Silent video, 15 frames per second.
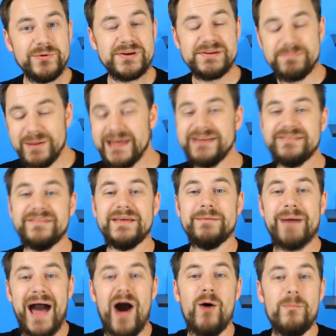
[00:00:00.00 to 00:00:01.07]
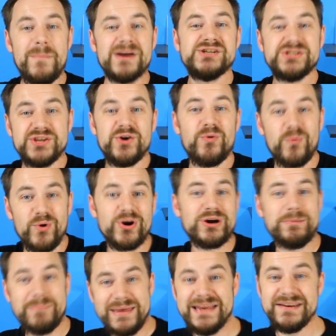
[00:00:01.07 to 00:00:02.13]
to explain to them how much their
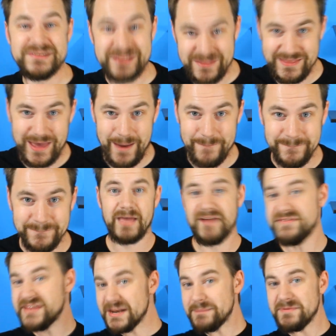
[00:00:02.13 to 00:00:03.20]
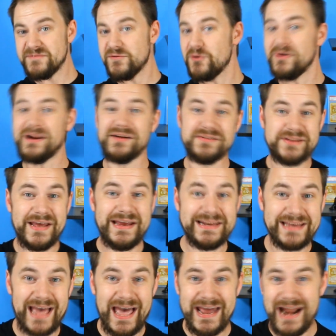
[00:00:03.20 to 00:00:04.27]
work means to them. I've said it before and I'll say it
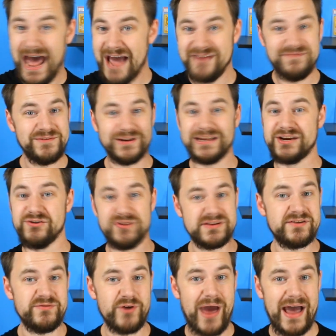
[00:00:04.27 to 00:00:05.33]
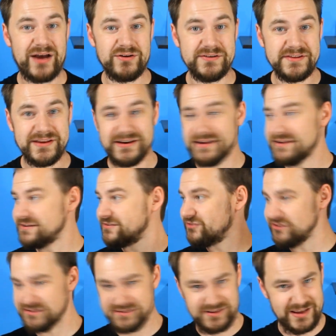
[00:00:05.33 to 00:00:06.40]
again, I feel like Christopher Eccleston is
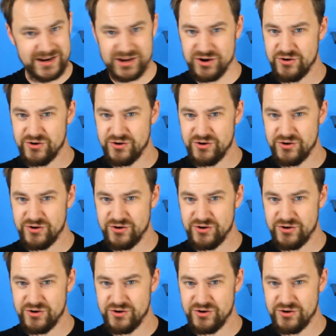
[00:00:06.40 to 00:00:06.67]
just an